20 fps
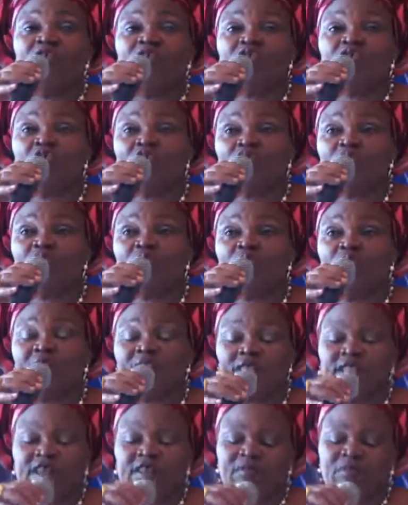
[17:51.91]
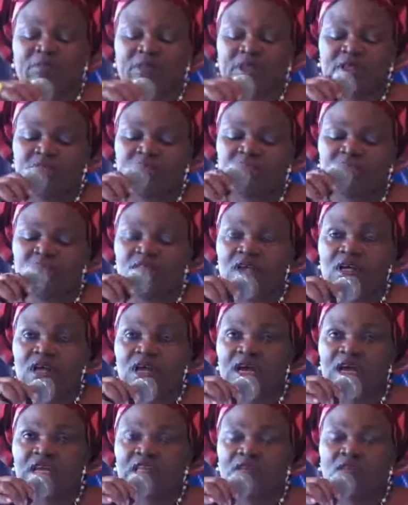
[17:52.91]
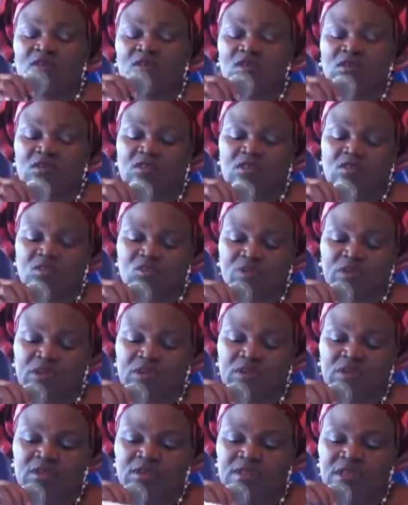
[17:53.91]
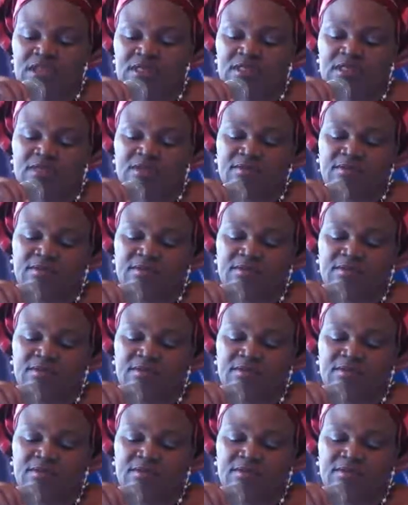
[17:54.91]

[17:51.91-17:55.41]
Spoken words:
such women that have made it, and not to be lazy.